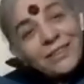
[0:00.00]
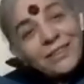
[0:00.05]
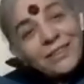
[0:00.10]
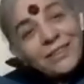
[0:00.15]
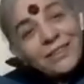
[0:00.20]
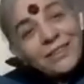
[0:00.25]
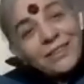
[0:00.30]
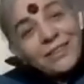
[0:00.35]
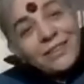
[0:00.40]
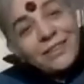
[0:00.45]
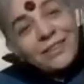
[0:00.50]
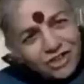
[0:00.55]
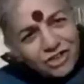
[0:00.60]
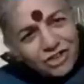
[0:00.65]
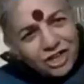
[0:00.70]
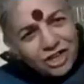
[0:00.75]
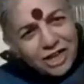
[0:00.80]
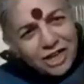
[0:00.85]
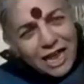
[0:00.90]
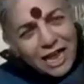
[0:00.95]

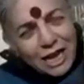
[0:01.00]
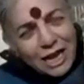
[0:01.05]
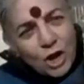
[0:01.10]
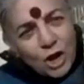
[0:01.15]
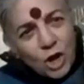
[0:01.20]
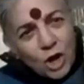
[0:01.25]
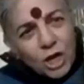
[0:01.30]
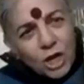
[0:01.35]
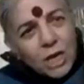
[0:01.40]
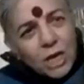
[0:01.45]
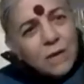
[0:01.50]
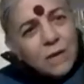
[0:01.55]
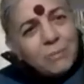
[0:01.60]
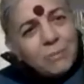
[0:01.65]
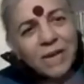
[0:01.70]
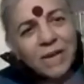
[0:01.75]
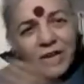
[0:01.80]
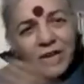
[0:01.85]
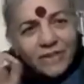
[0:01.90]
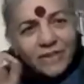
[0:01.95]
civilizational dialogue
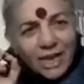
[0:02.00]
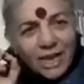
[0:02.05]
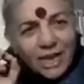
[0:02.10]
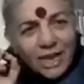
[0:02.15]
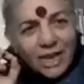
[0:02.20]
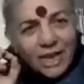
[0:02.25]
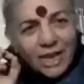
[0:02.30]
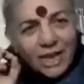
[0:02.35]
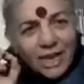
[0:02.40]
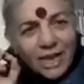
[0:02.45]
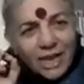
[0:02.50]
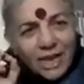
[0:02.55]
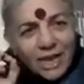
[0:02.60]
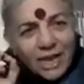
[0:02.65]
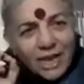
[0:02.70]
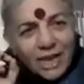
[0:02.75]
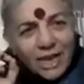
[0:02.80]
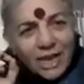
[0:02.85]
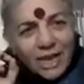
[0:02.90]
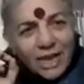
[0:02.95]
because I got one of the
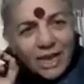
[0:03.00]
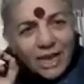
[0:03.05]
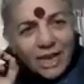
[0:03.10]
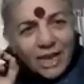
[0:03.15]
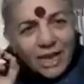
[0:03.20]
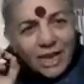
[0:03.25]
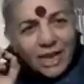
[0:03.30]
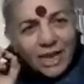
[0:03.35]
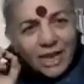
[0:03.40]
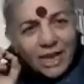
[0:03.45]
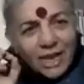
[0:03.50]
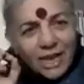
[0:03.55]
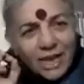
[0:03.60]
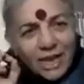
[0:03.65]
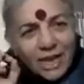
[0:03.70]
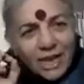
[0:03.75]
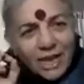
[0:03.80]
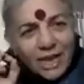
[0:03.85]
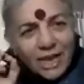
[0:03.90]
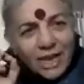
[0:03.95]
top Ayurvedic
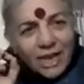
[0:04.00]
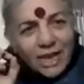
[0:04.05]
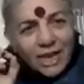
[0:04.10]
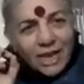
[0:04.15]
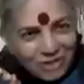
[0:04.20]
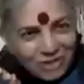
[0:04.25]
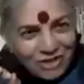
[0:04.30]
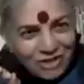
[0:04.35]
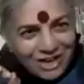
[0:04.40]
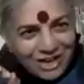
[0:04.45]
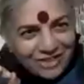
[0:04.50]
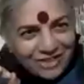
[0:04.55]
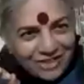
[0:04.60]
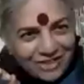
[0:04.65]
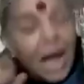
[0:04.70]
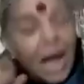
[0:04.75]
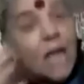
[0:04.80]
specialists.